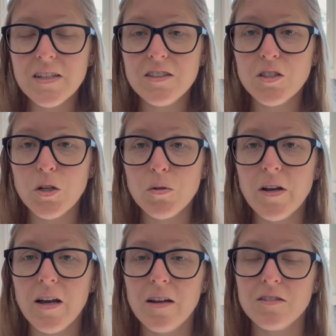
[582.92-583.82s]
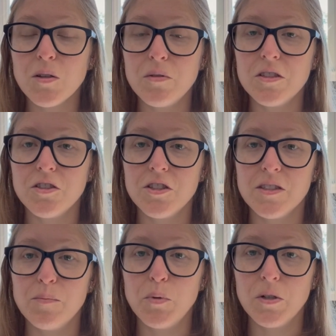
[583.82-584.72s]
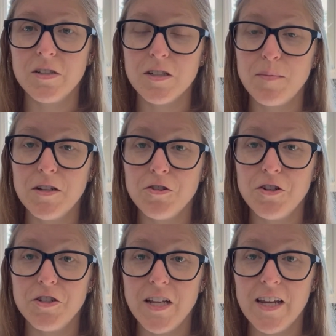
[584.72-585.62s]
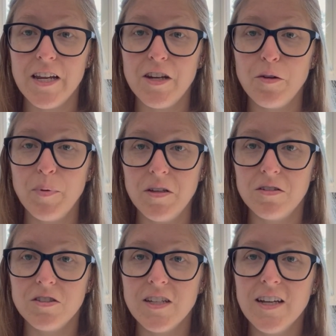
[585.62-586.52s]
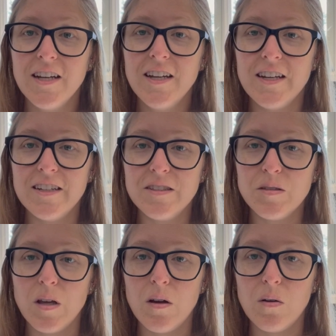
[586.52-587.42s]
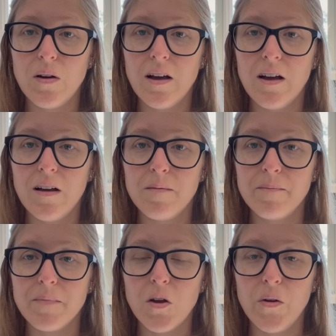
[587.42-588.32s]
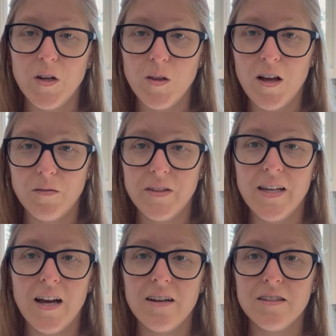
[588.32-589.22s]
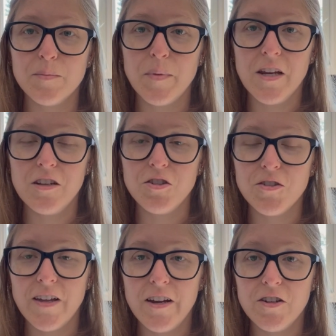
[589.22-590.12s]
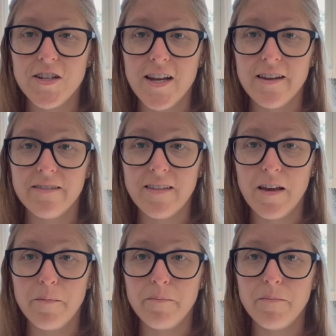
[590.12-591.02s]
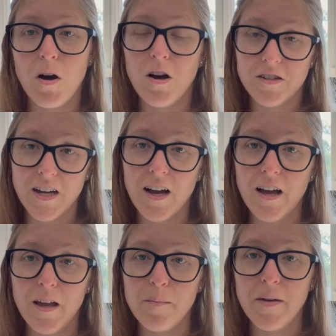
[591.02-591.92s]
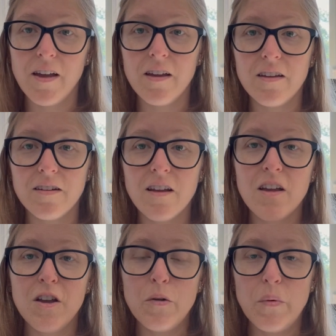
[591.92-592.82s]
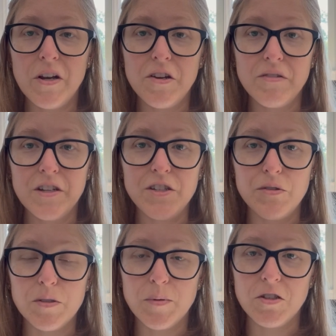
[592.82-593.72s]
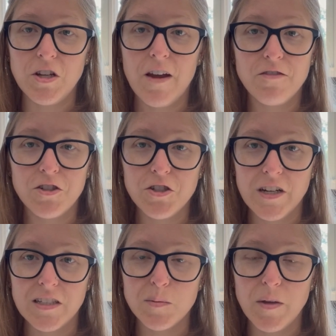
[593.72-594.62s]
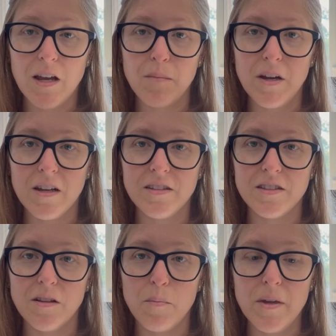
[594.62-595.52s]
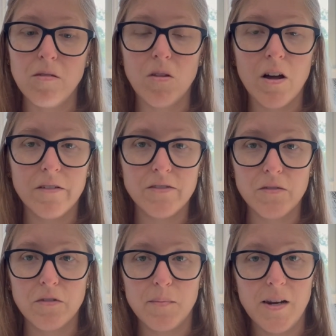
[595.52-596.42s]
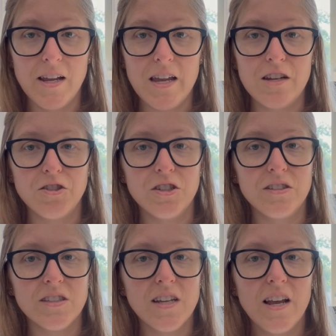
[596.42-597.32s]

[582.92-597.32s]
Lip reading: So it's always just important to make sure you're taking your pills. And so going along with that is making sure that you're taking them on time and when you need to, especially after transplant, because there'll be a lot of different medications